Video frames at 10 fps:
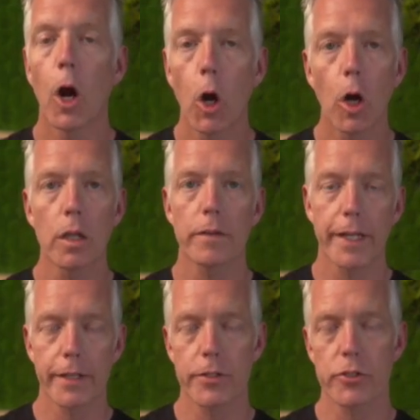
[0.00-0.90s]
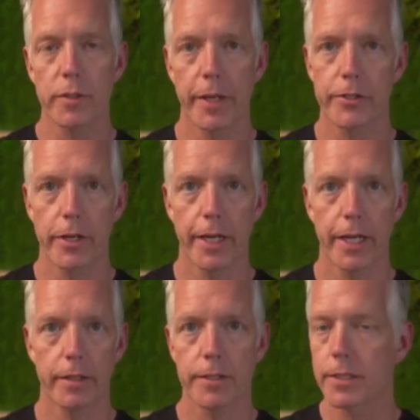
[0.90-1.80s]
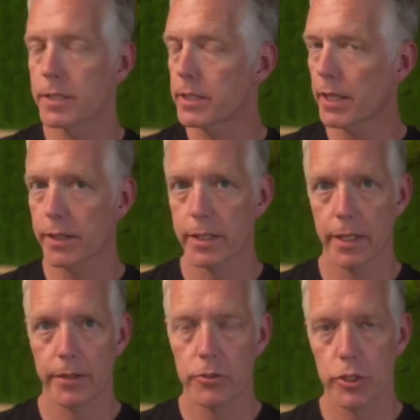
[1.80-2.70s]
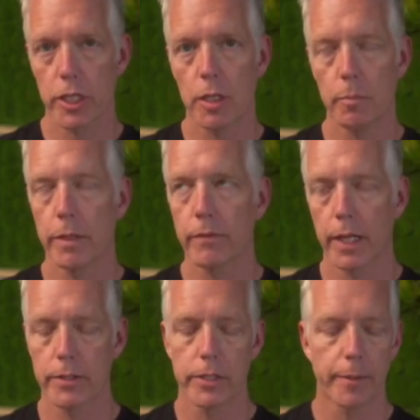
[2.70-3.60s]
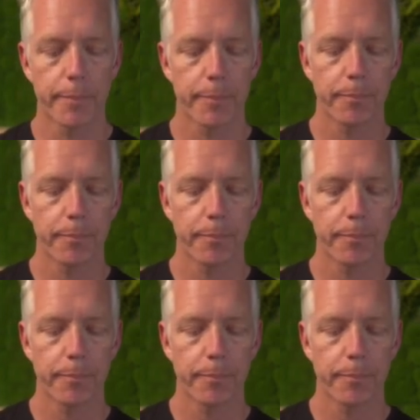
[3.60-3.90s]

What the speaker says: All of that is G minor triad. There's nothing else. G, B flat, D.